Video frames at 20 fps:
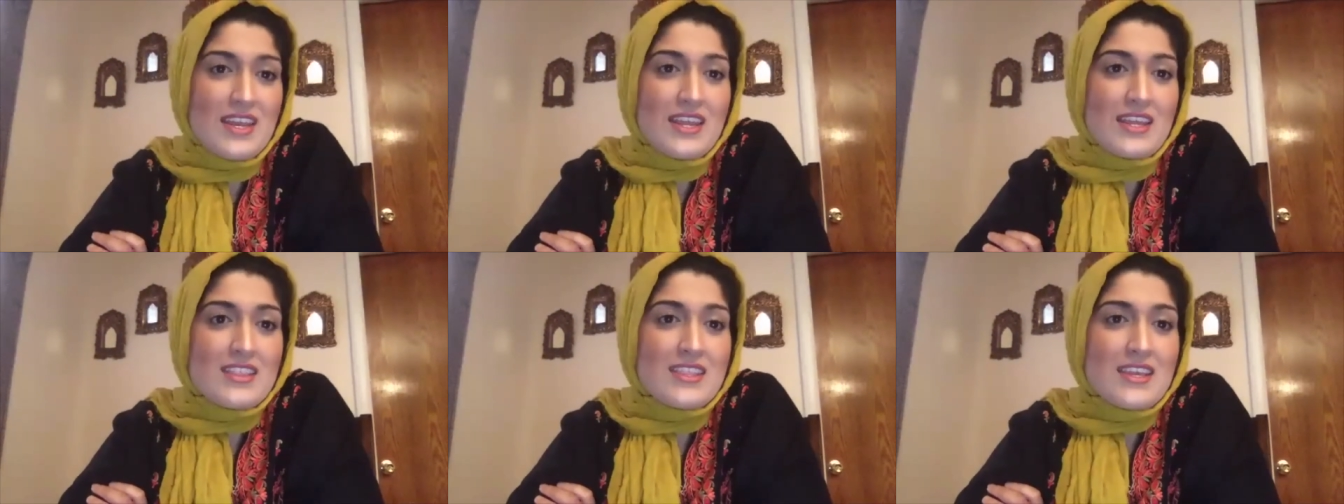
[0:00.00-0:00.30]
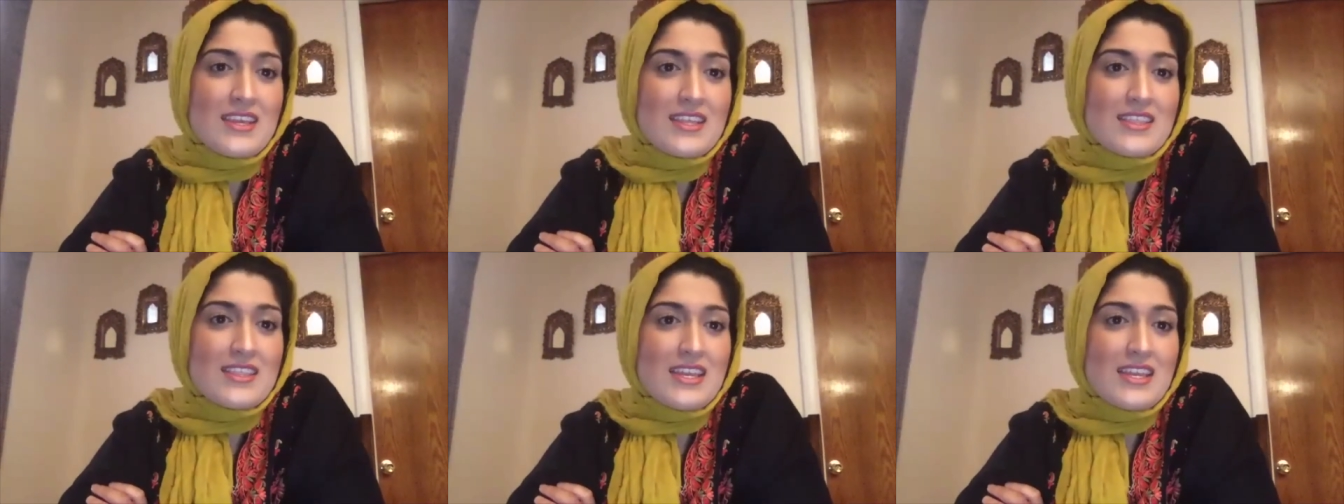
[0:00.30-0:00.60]
I
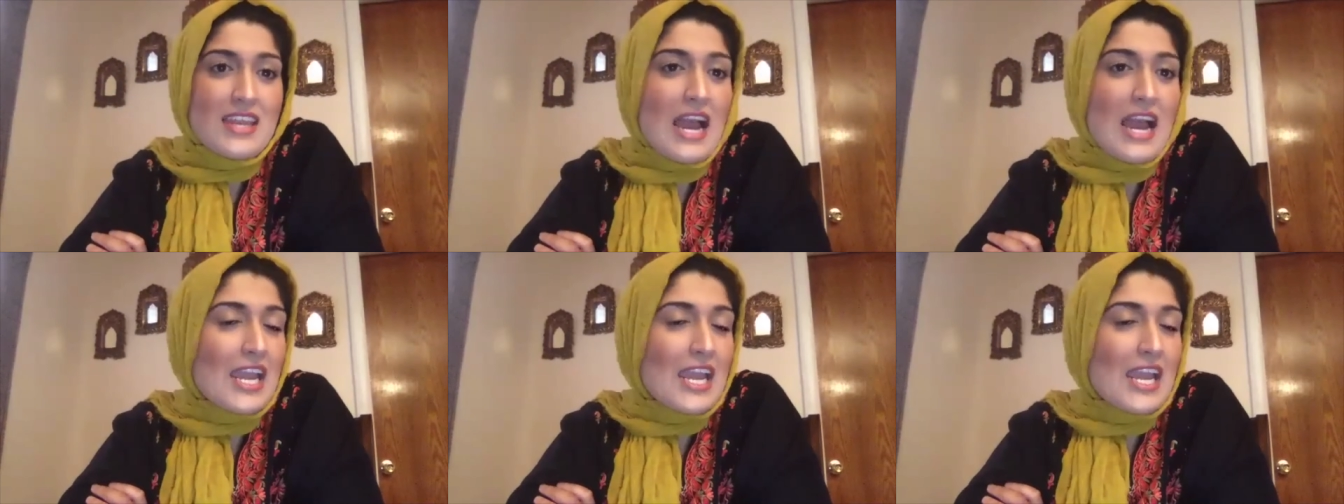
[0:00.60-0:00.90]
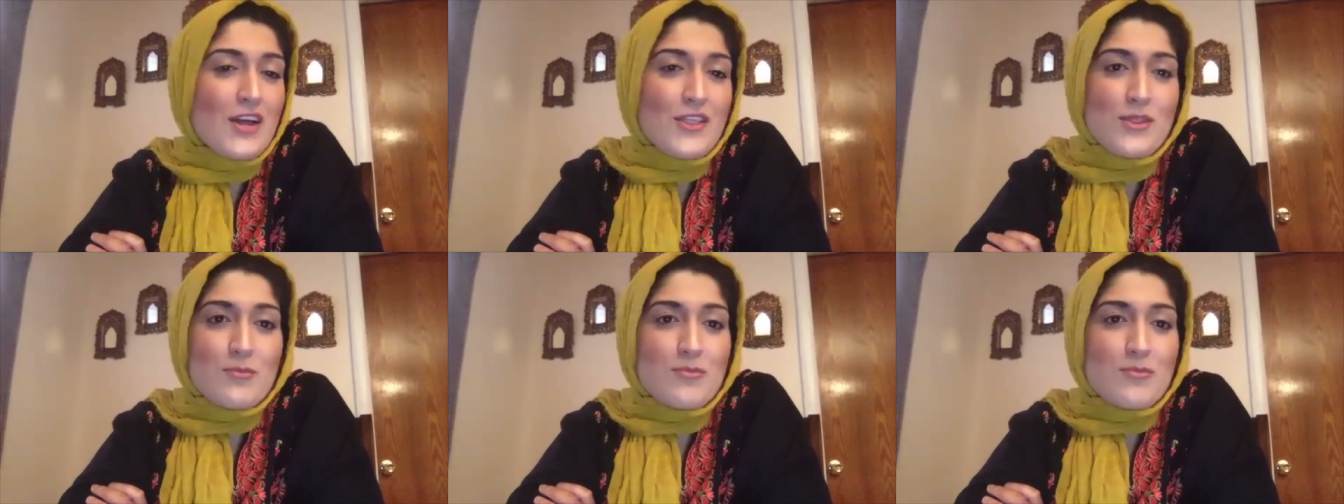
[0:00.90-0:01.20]
think that eye
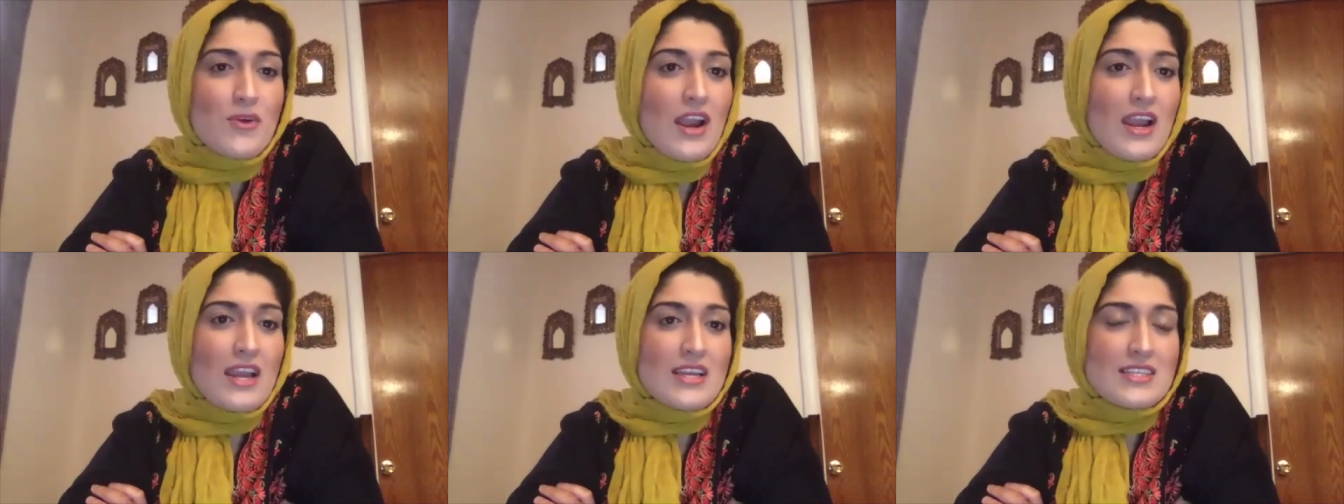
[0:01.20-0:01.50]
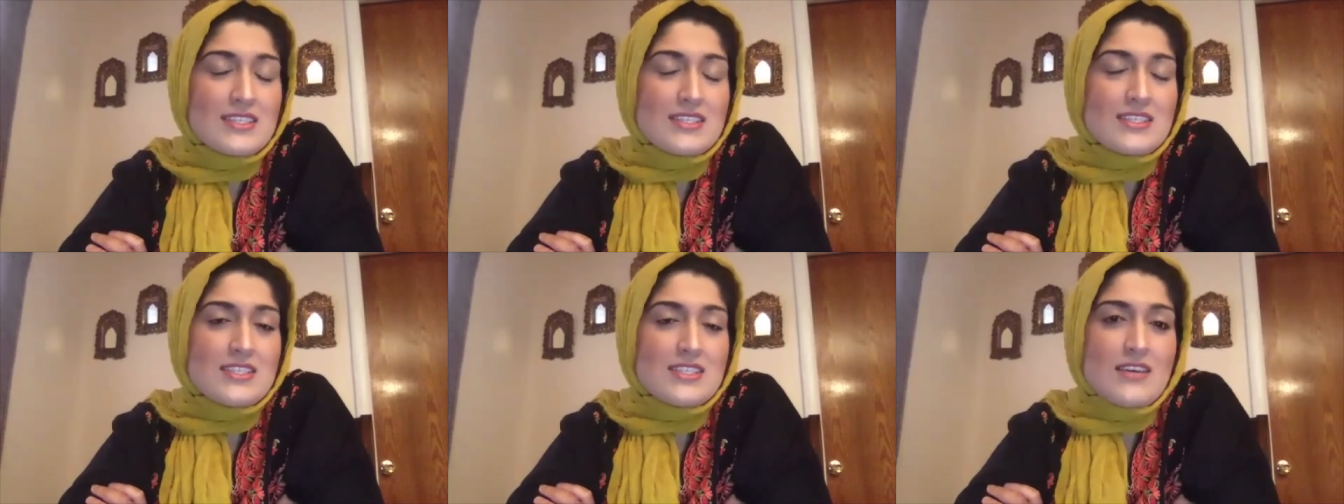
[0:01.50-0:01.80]
on the prize
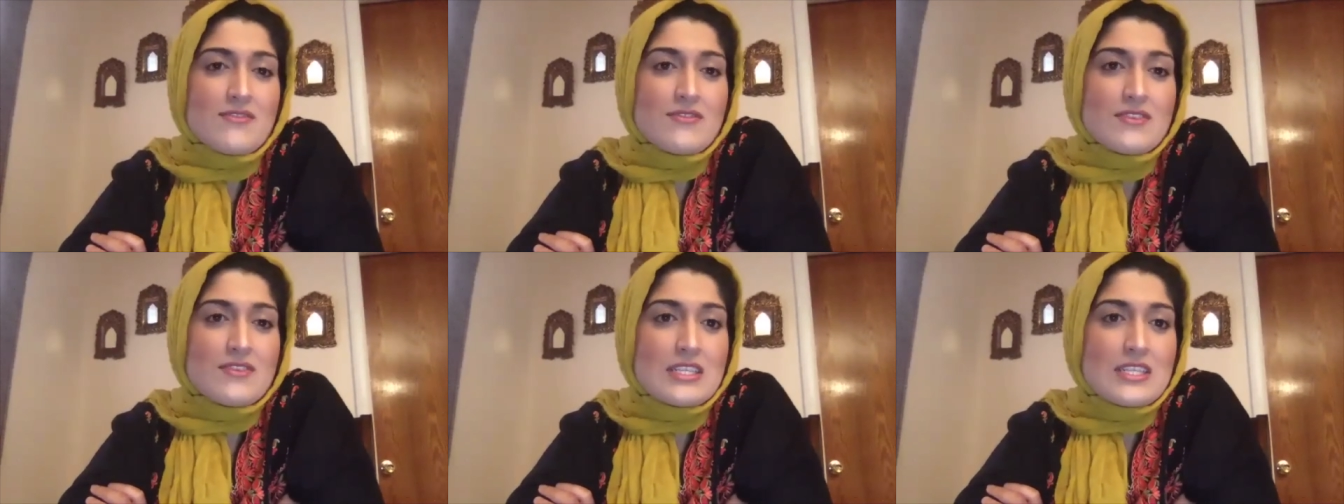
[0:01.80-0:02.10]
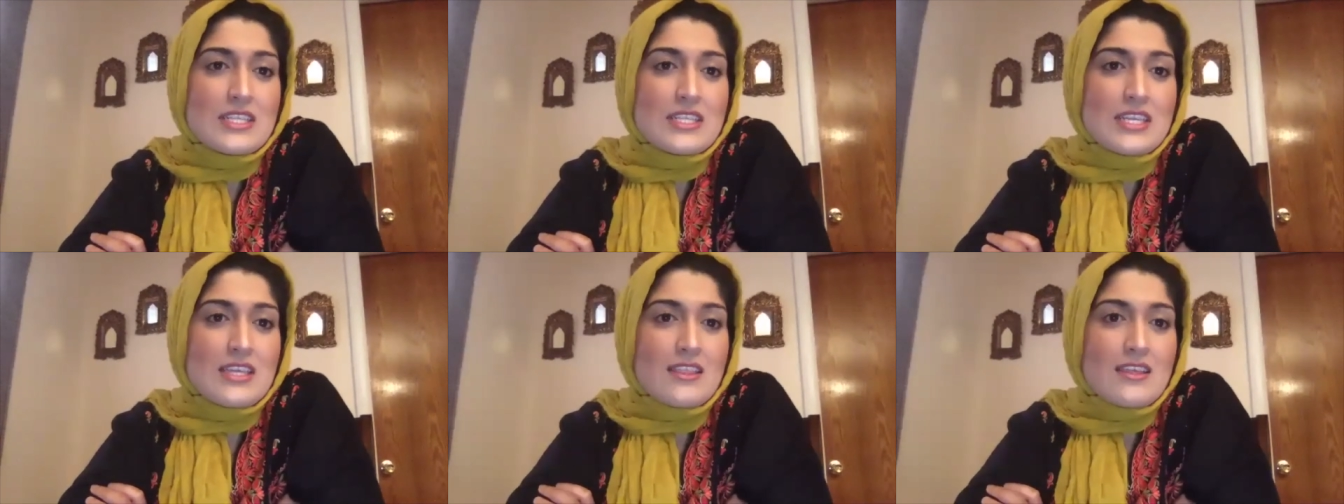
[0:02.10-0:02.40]
is
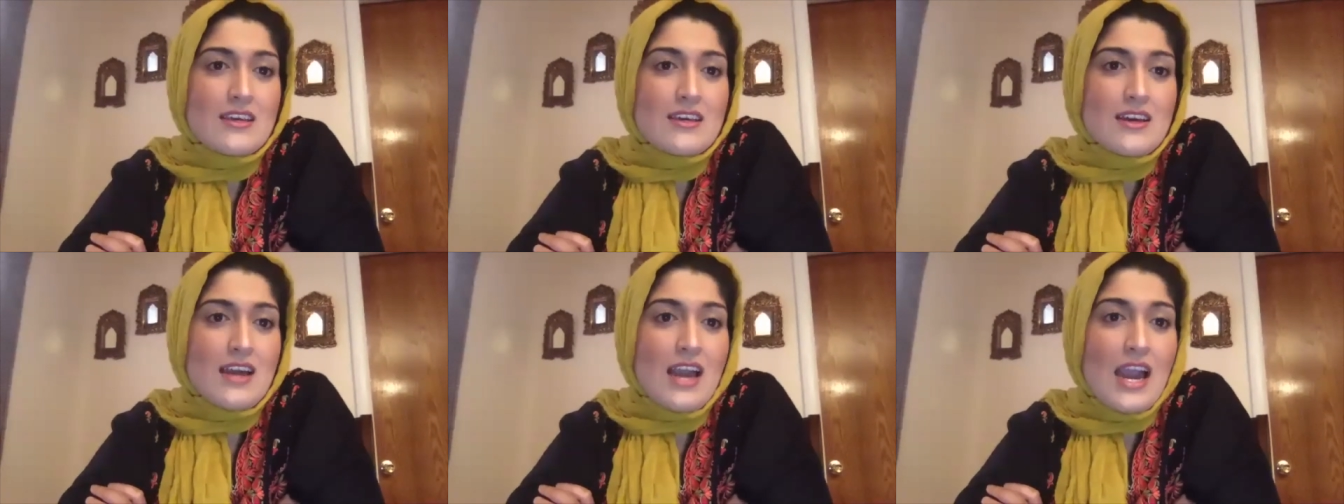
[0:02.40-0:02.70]
definitely the